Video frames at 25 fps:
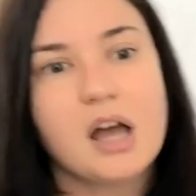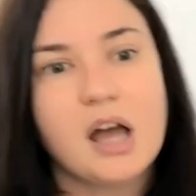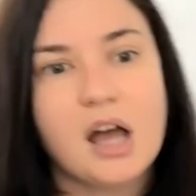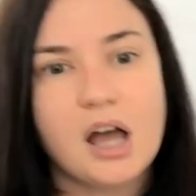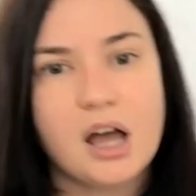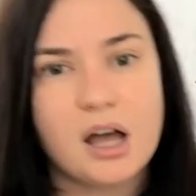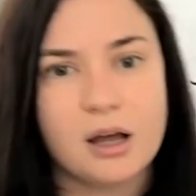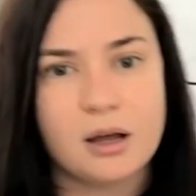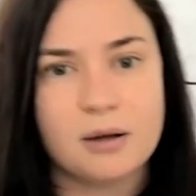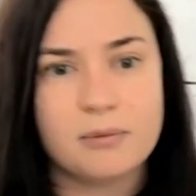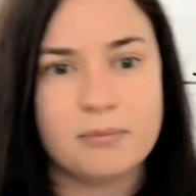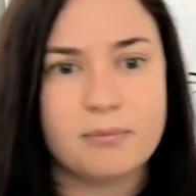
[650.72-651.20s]

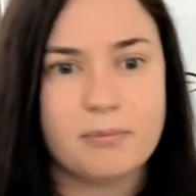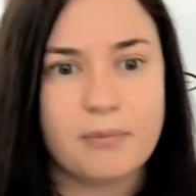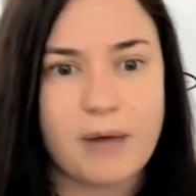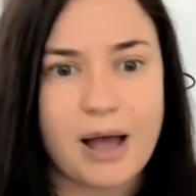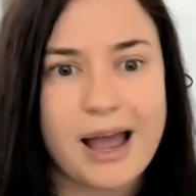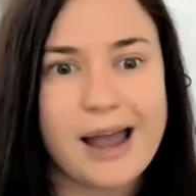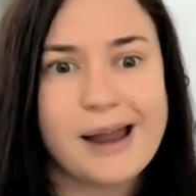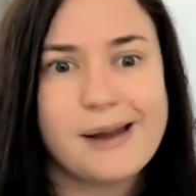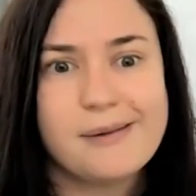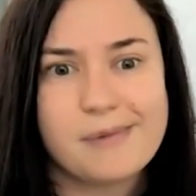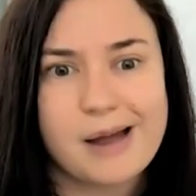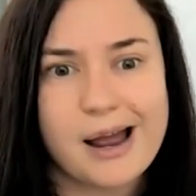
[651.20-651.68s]
um,
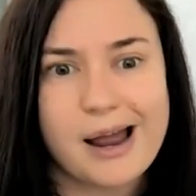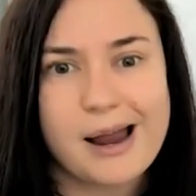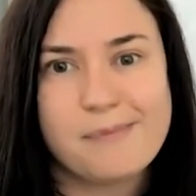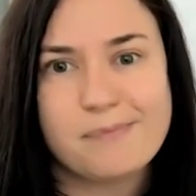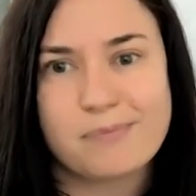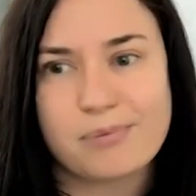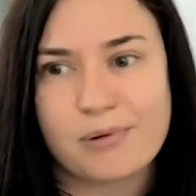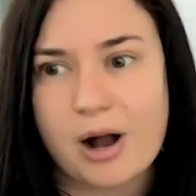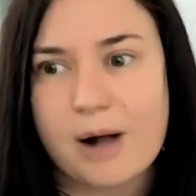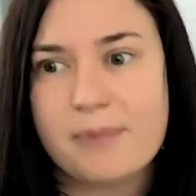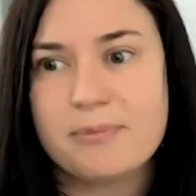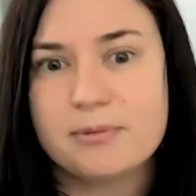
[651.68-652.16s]
I'm, I'm
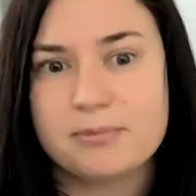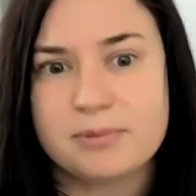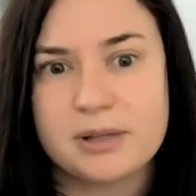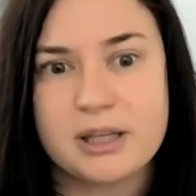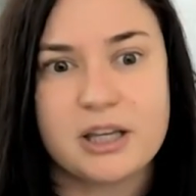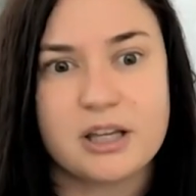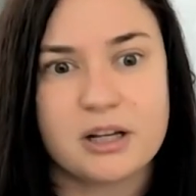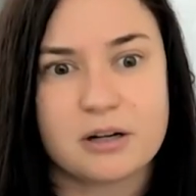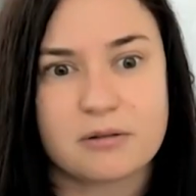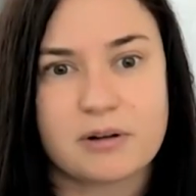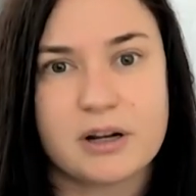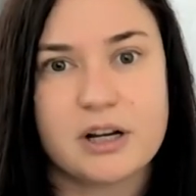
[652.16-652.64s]
probably
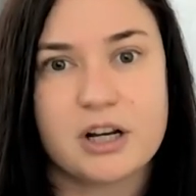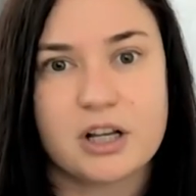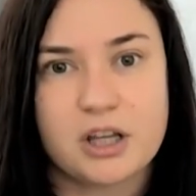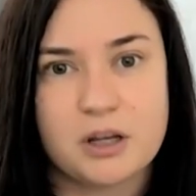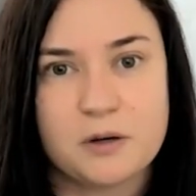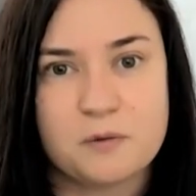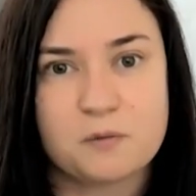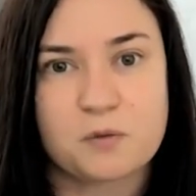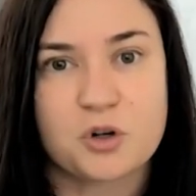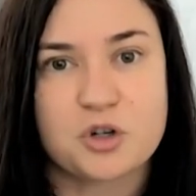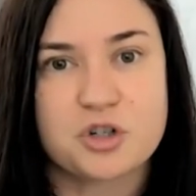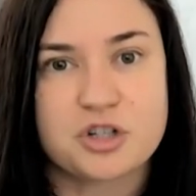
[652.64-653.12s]
going to run a
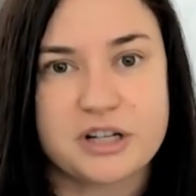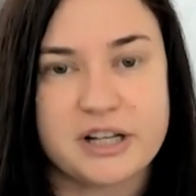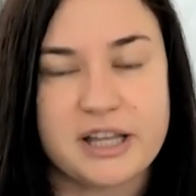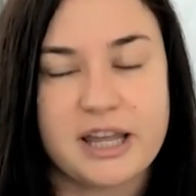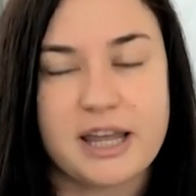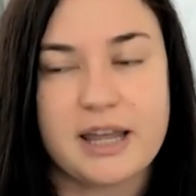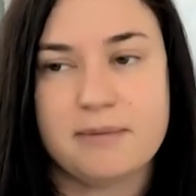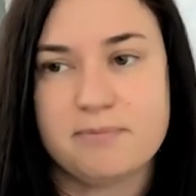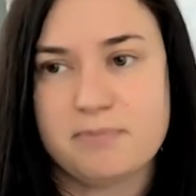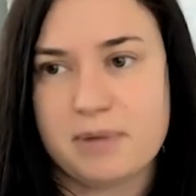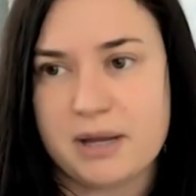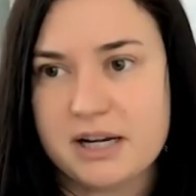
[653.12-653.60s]
conversion
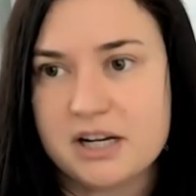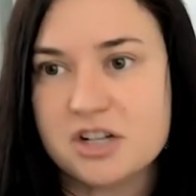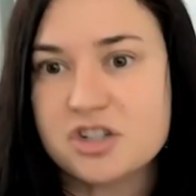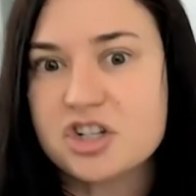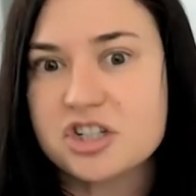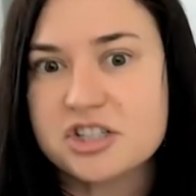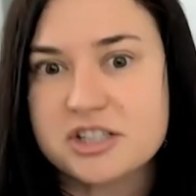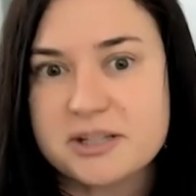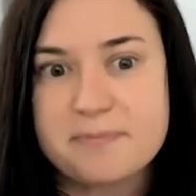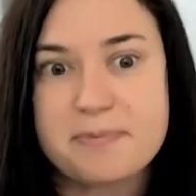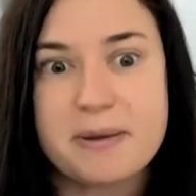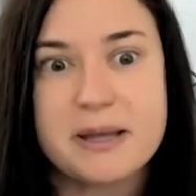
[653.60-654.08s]
campaign. It
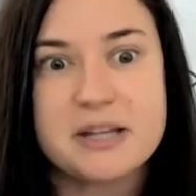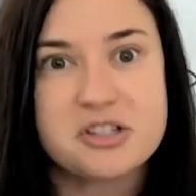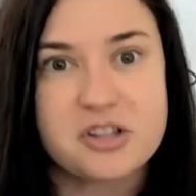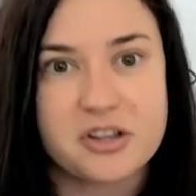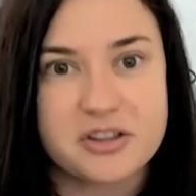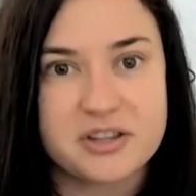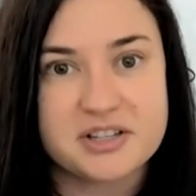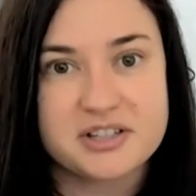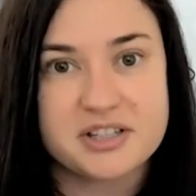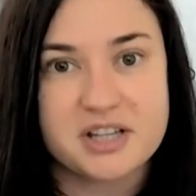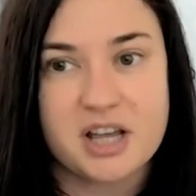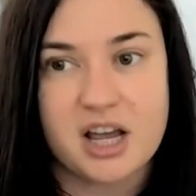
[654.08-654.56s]
just depends
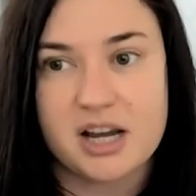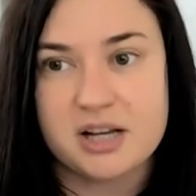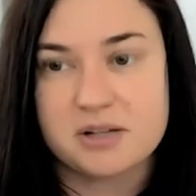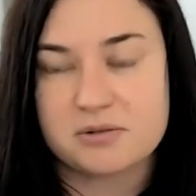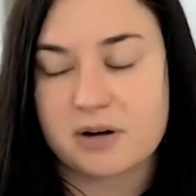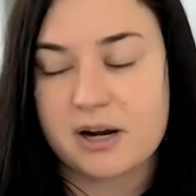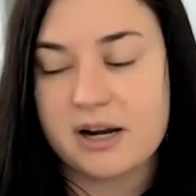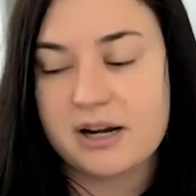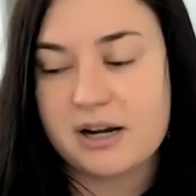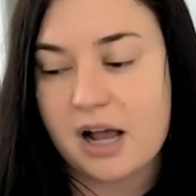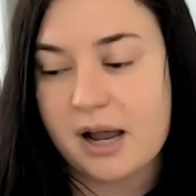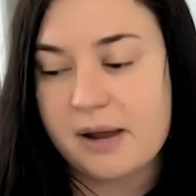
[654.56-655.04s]
on the size,
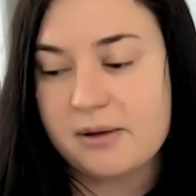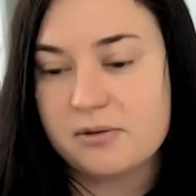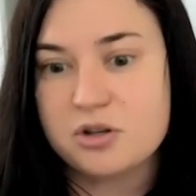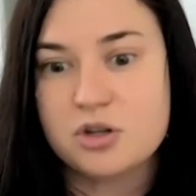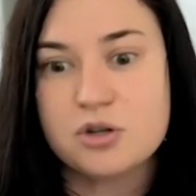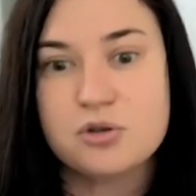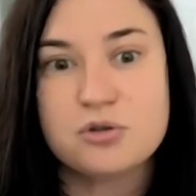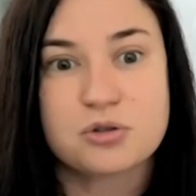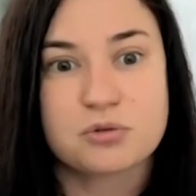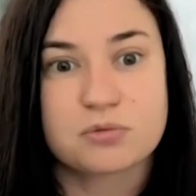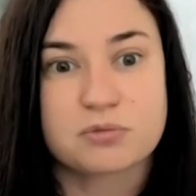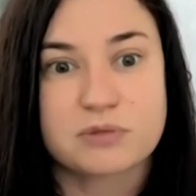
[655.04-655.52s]
right? I
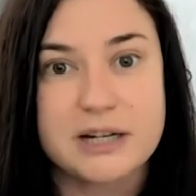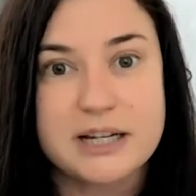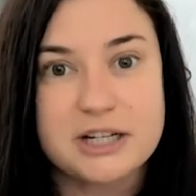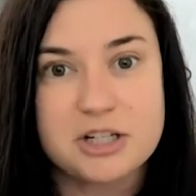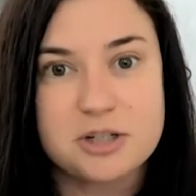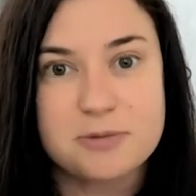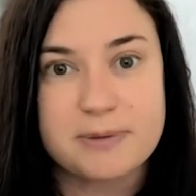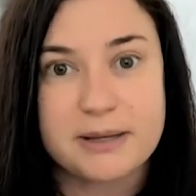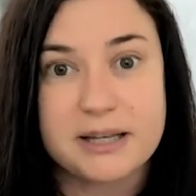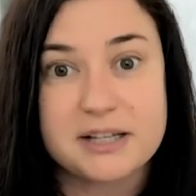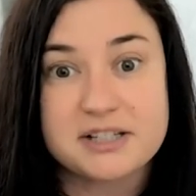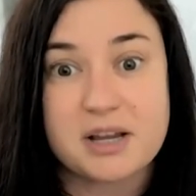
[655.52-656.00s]
use
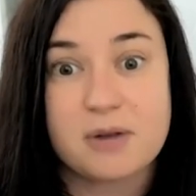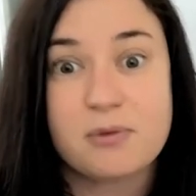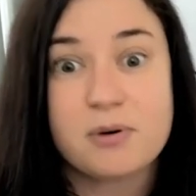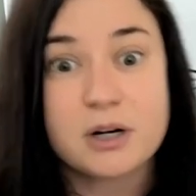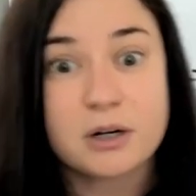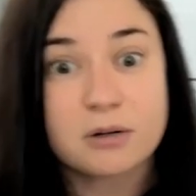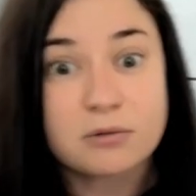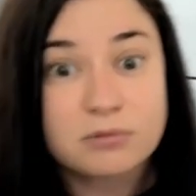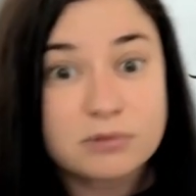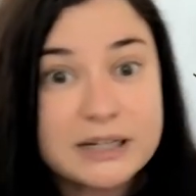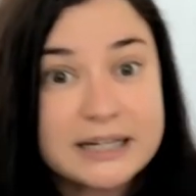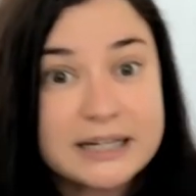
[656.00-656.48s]
reach because I want to